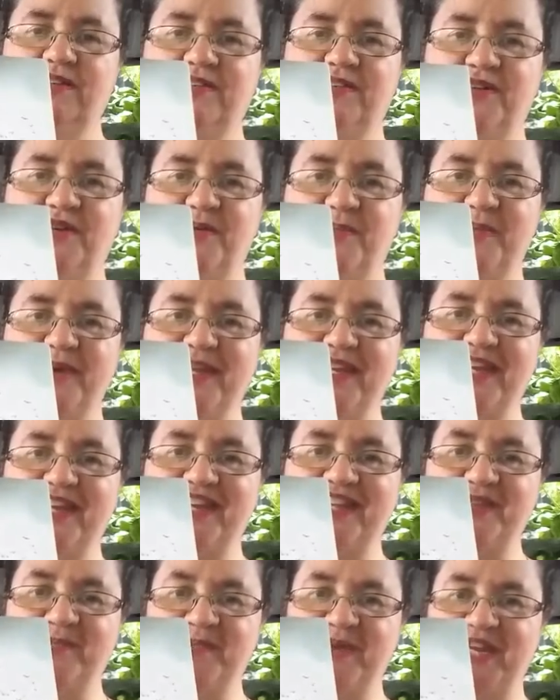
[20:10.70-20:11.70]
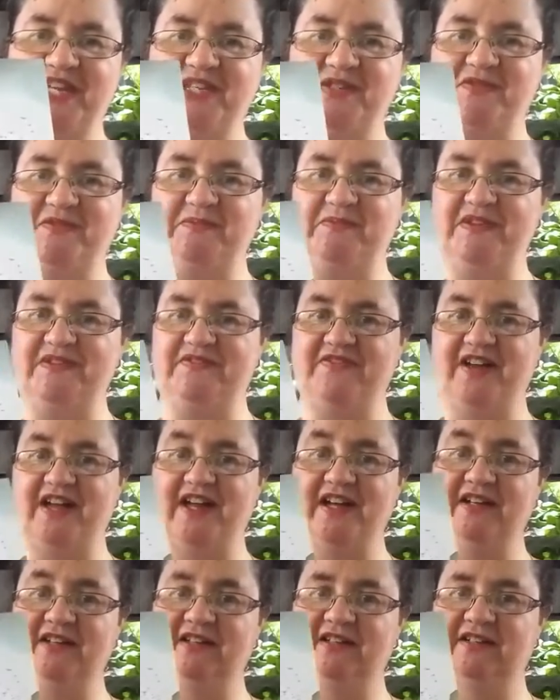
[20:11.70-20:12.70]
Oh, a picnic at the beach would be
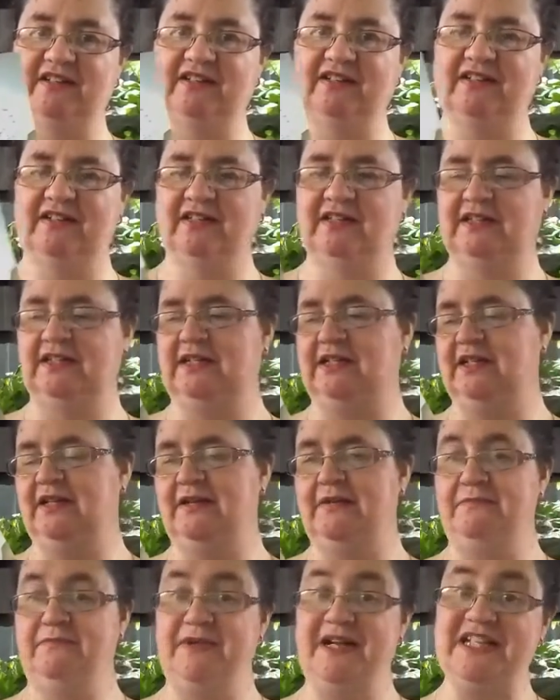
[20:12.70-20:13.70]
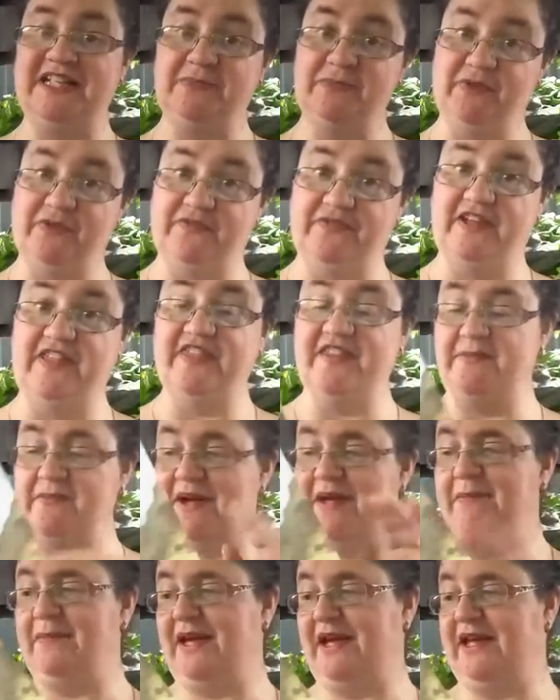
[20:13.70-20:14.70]
fun. Much more fun
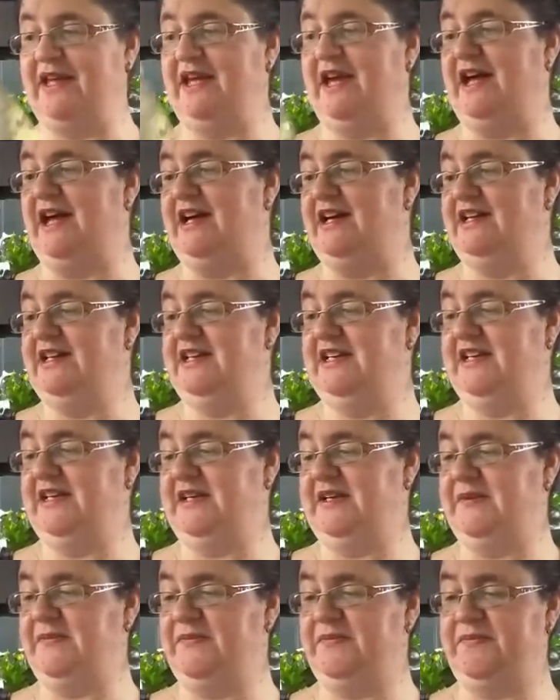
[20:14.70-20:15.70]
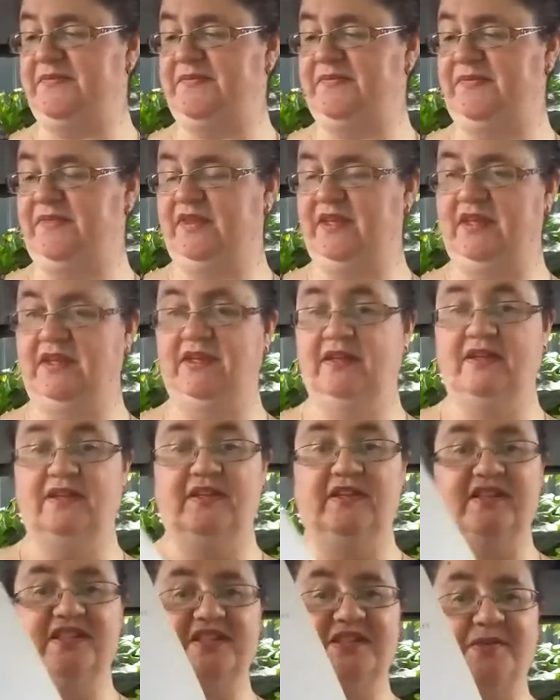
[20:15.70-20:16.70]
than my backyard.
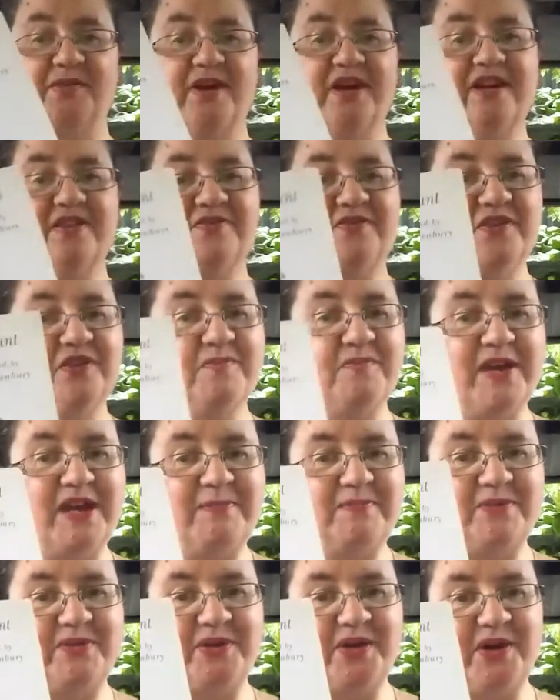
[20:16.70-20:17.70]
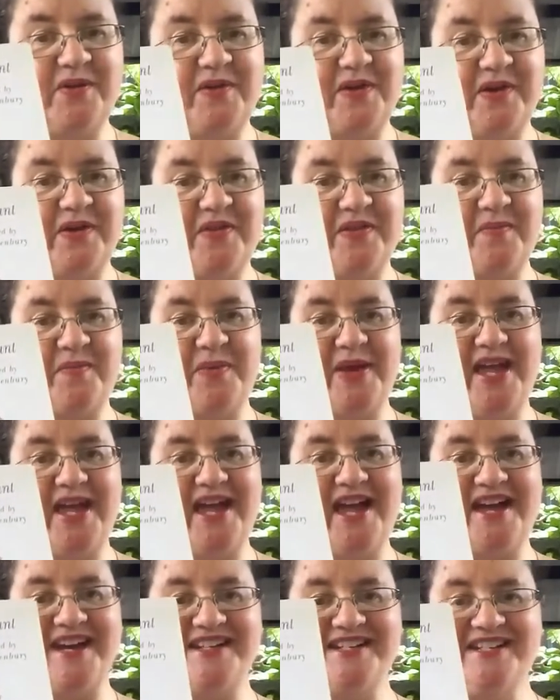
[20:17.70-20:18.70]
It's quite a few people going on the
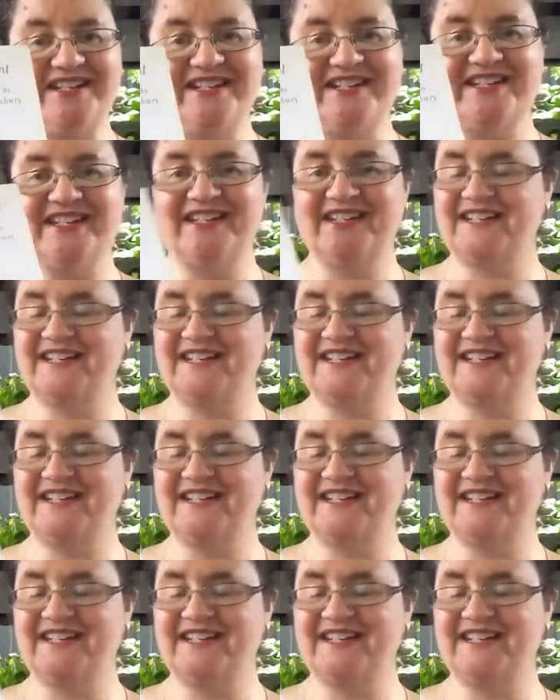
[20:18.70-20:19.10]
bear hunt.